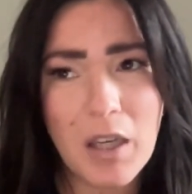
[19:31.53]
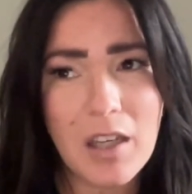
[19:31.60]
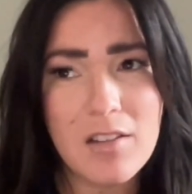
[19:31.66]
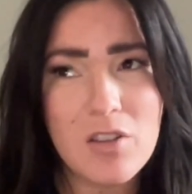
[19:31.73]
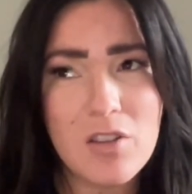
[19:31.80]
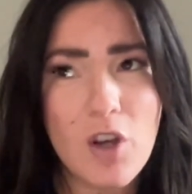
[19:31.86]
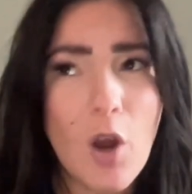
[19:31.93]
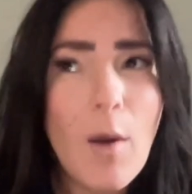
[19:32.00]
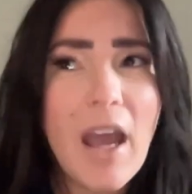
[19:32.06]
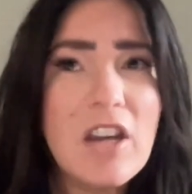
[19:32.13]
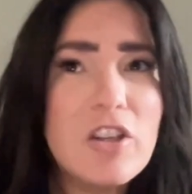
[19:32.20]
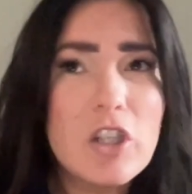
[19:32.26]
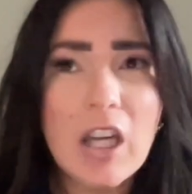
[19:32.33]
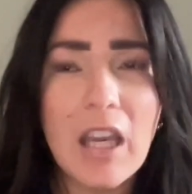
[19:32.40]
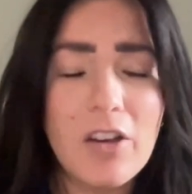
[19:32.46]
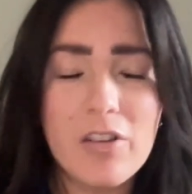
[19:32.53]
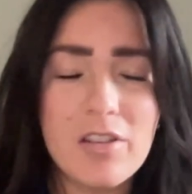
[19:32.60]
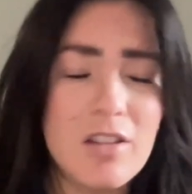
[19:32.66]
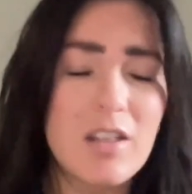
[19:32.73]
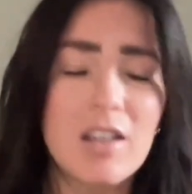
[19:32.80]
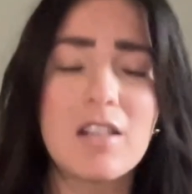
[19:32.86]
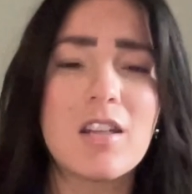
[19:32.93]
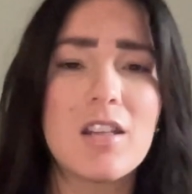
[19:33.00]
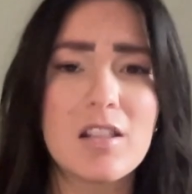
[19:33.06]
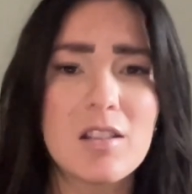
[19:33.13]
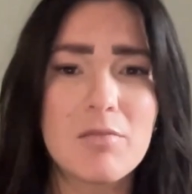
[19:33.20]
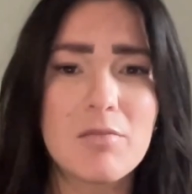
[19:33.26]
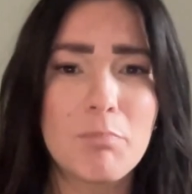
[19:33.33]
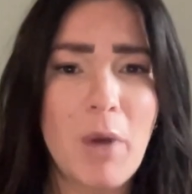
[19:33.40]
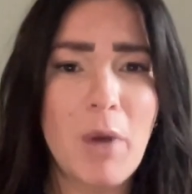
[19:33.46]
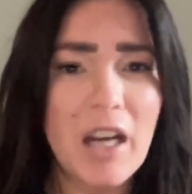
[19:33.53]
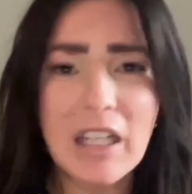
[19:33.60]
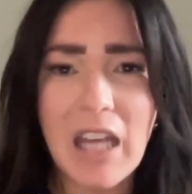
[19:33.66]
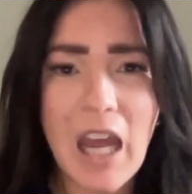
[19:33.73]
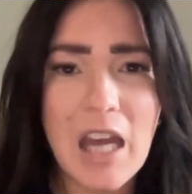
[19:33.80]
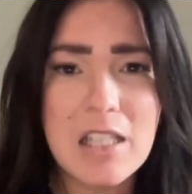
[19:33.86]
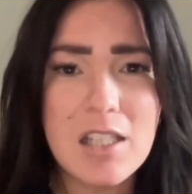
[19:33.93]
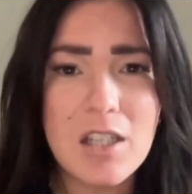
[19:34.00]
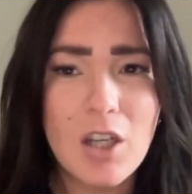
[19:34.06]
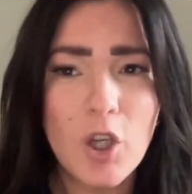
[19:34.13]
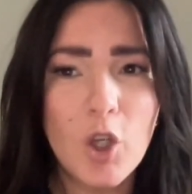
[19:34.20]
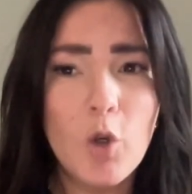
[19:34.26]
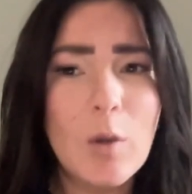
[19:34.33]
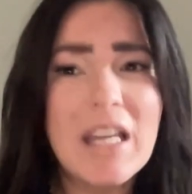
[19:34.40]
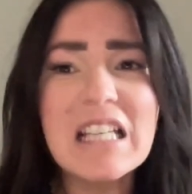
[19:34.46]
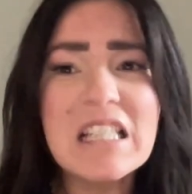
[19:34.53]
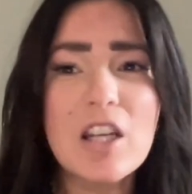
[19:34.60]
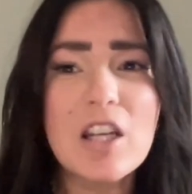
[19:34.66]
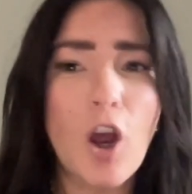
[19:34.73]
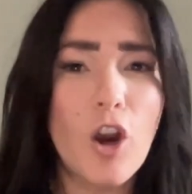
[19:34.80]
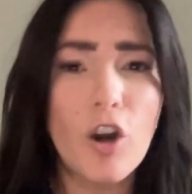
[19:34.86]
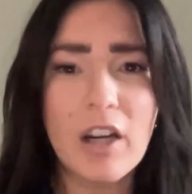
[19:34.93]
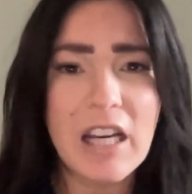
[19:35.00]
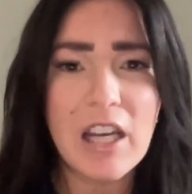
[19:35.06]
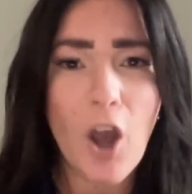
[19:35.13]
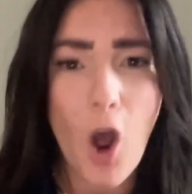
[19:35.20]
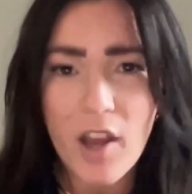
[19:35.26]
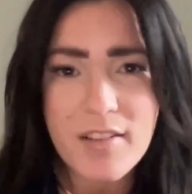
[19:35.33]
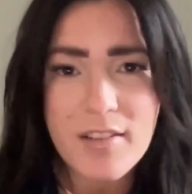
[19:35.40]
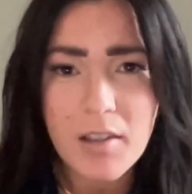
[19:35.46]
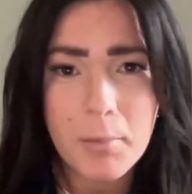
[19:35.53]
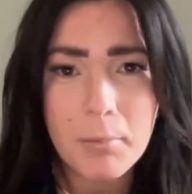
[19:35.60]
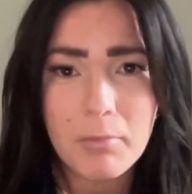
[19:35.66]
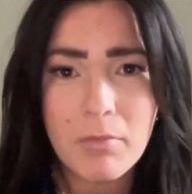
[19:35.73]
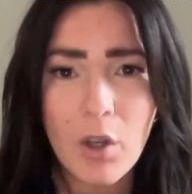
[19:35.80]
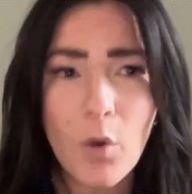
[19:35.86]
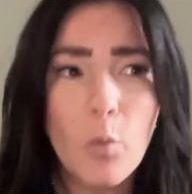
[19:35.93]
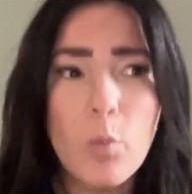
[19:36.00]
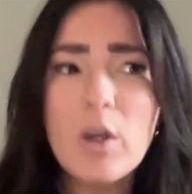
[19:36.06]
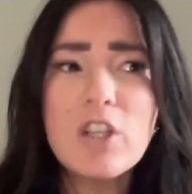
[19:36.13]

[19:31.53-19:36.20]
Because no educators listening to this podcast who isn't already awesome.